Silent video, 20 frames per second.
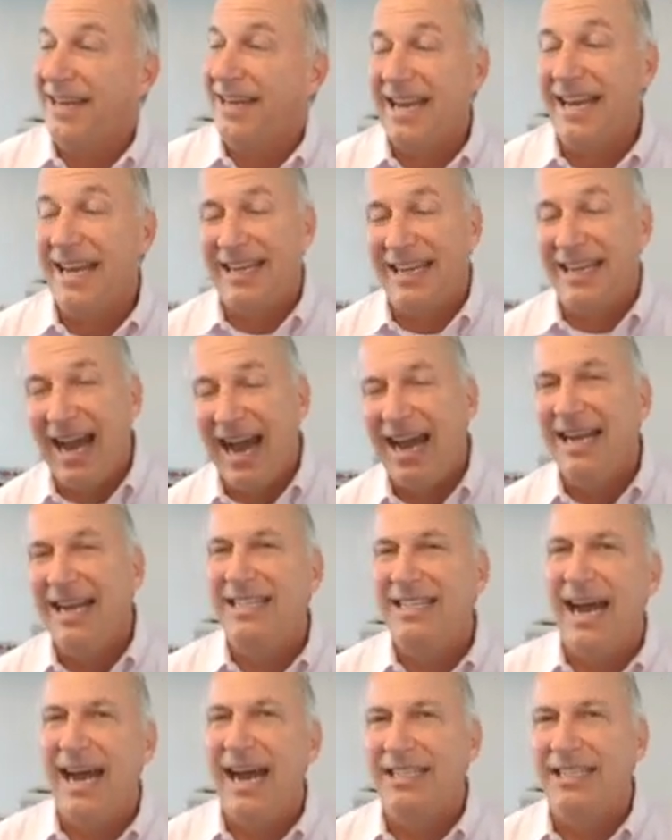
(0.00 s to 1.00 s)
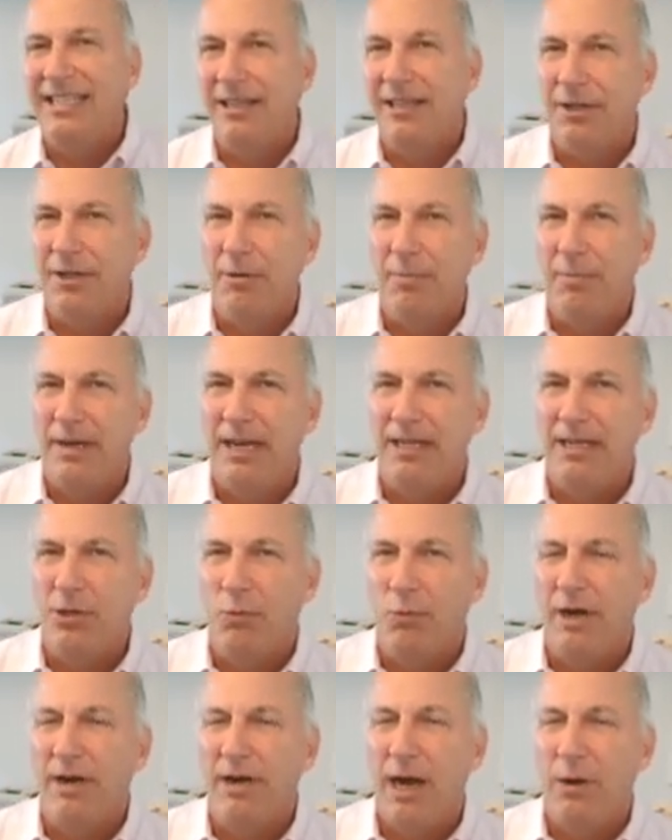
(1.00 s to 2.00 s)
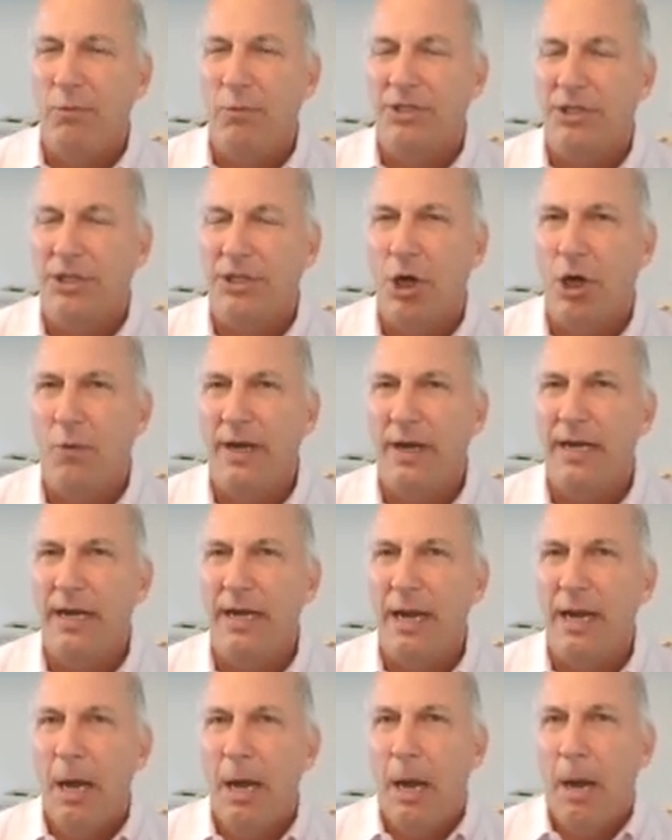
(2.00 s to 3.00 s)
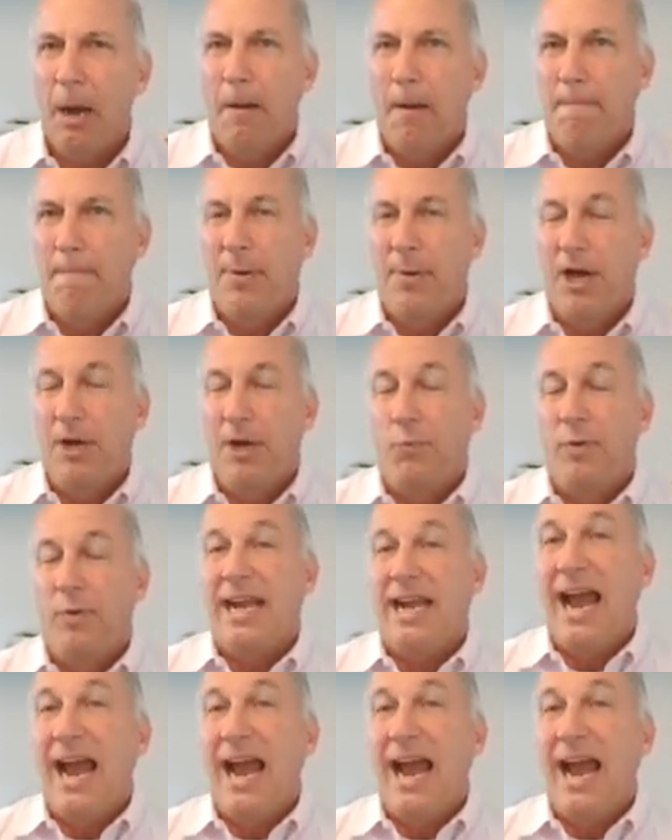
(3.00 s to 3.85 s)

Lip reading: Again, kind of ties a little bit into where I was going, but we